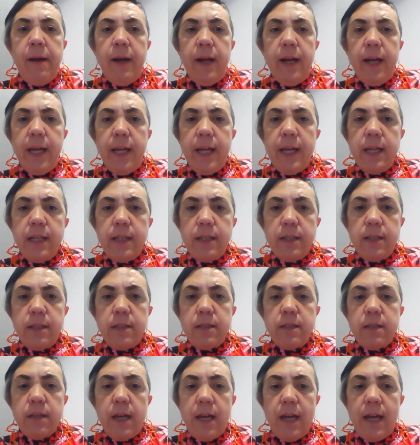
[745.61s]
and
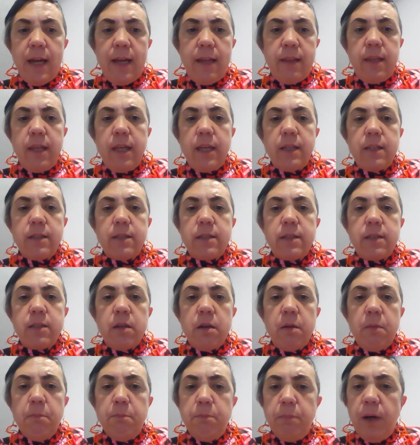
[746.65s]
ethics
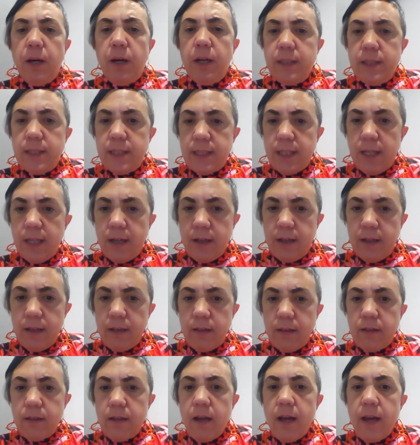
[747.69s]
by design
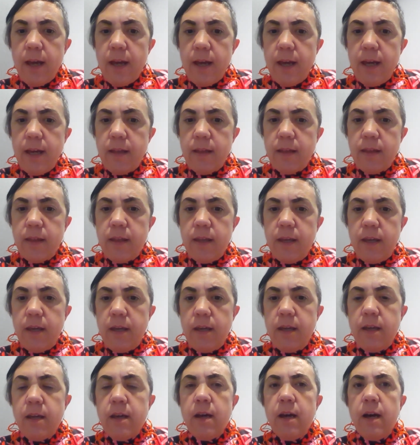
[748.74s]
in the
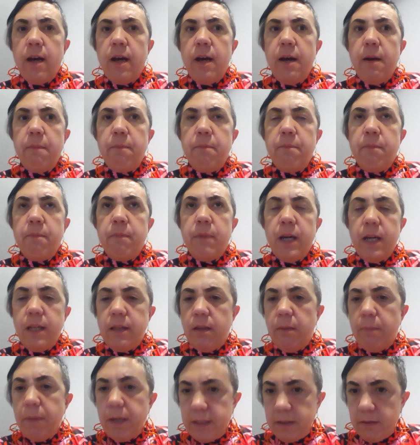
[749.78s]

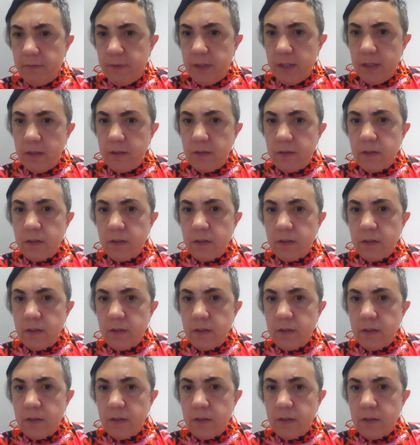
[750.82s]
metaverse.